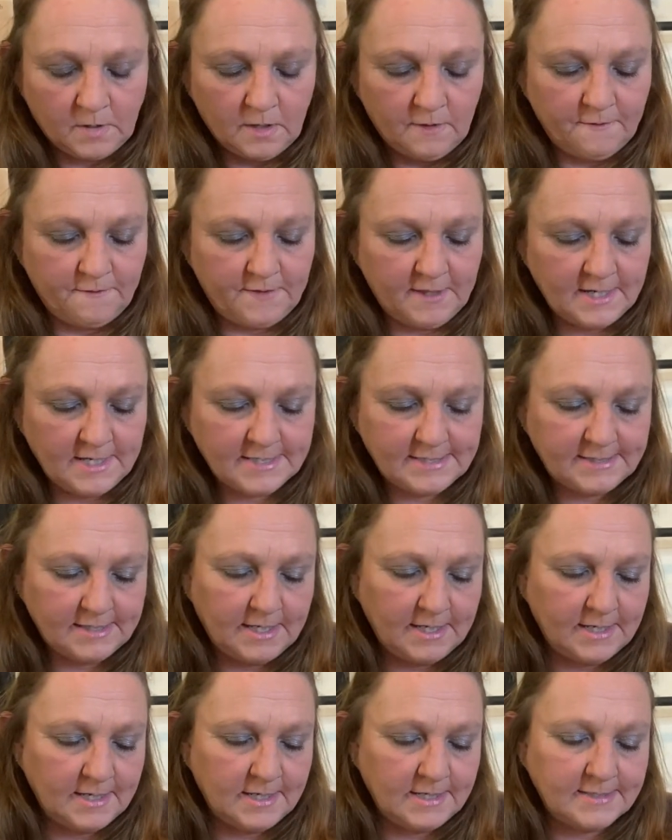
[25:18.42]
this
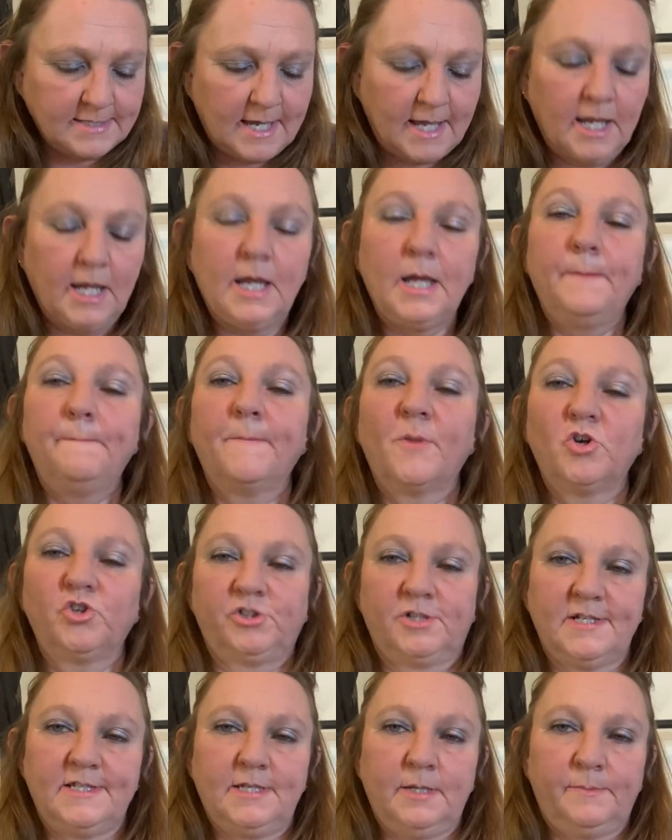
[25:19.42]
is a
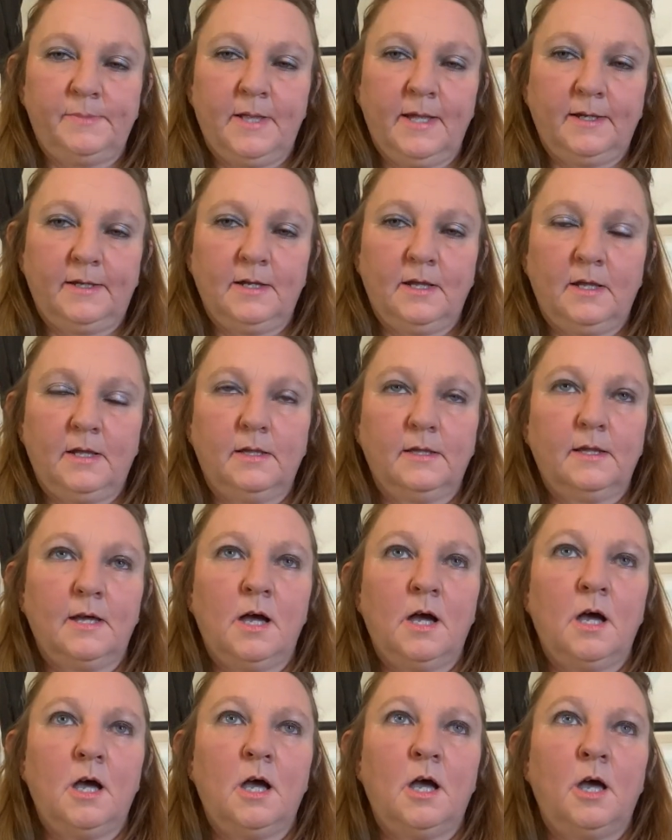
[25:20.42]
emergency blanket.
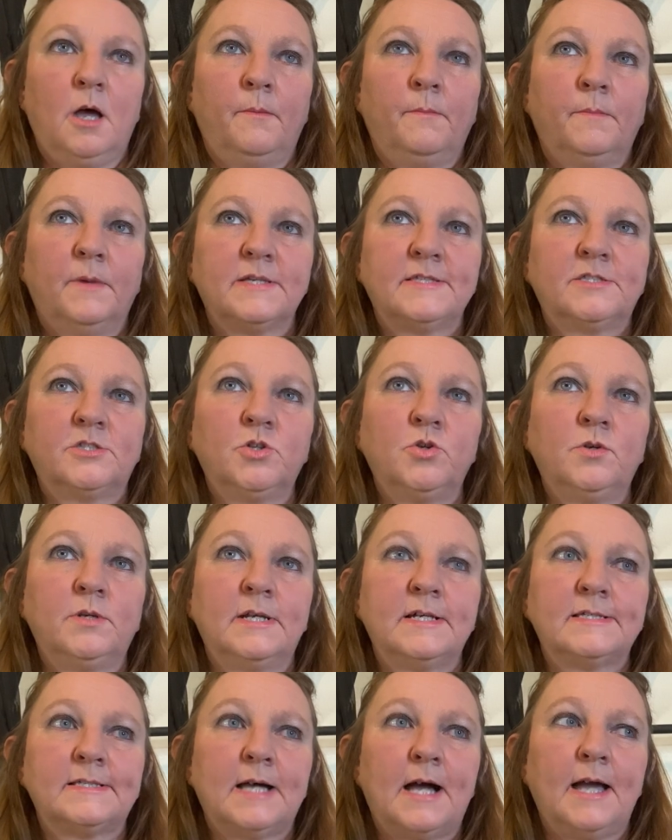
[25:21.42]
Um, as soon
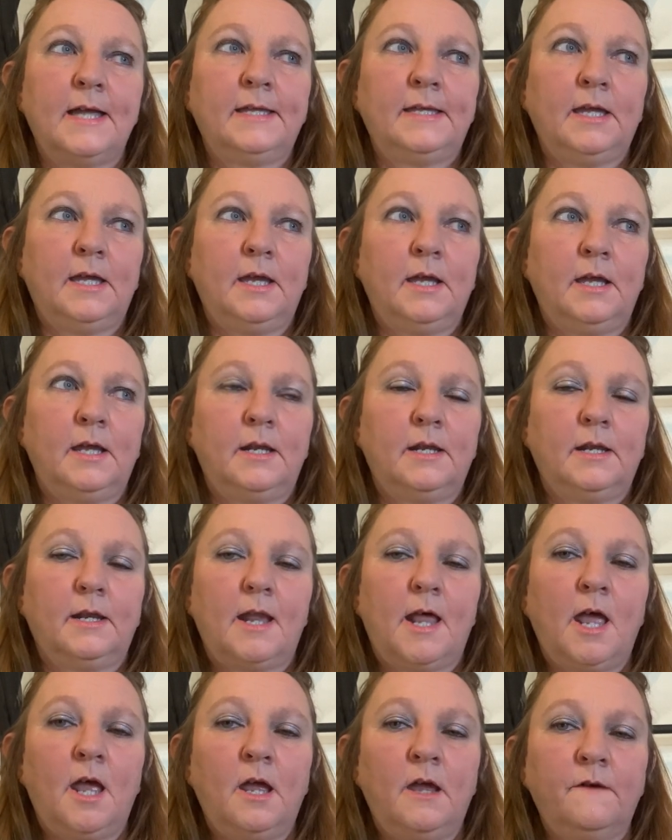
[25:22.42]
as I get
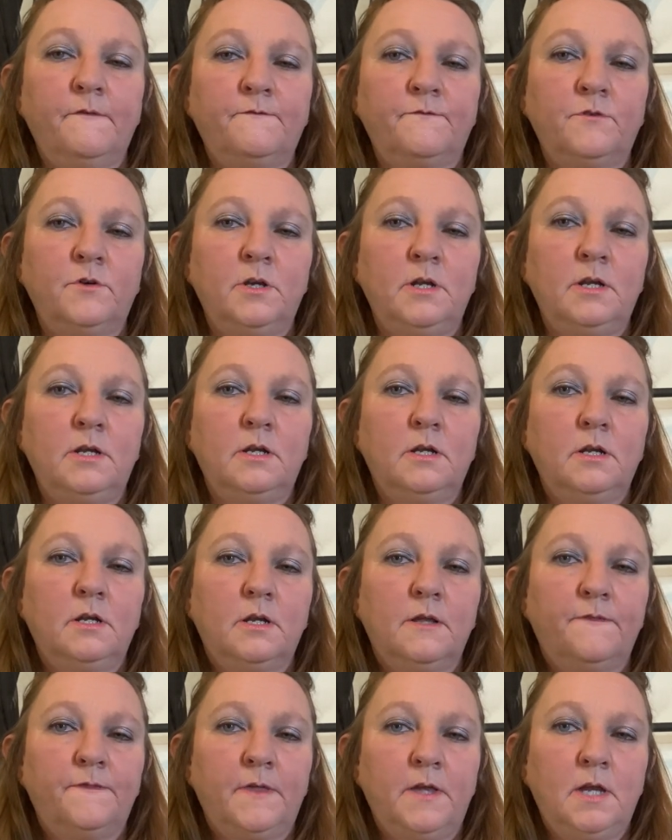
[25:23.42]

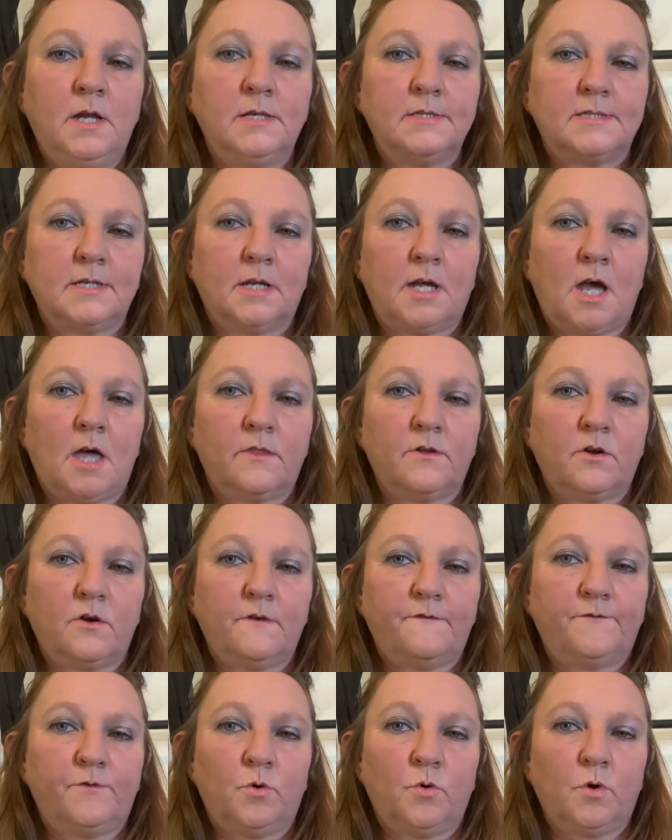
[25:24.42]
everything
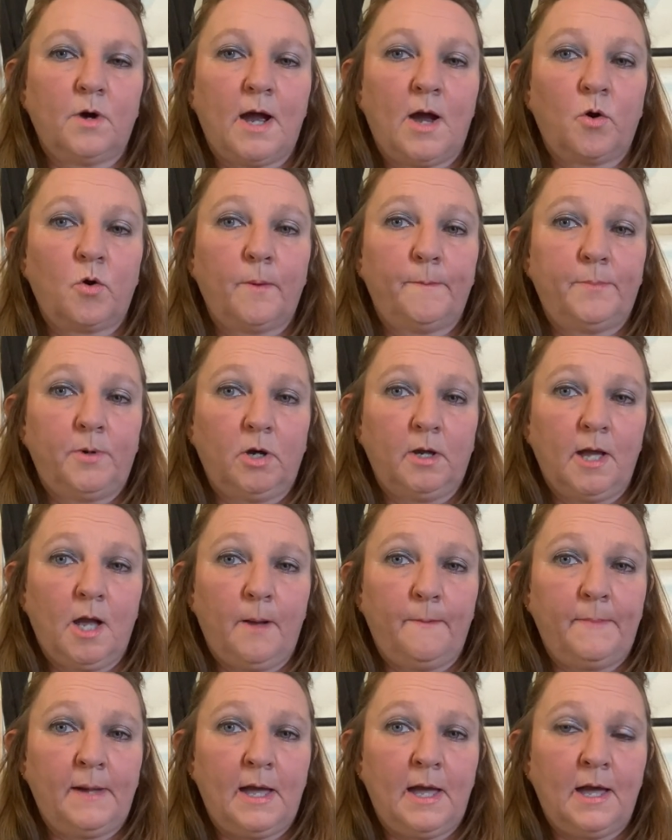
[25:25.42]
together for our bug
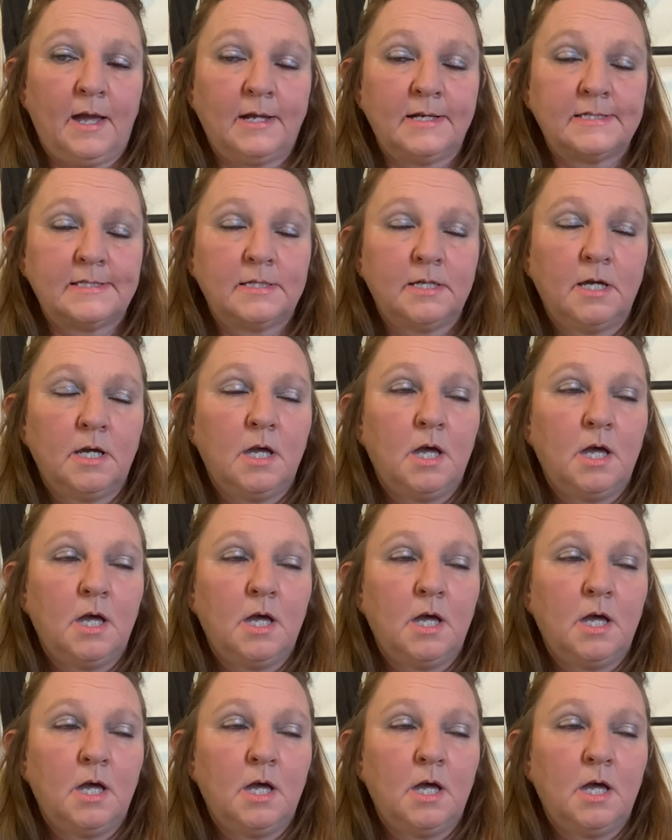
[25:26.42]
out bags,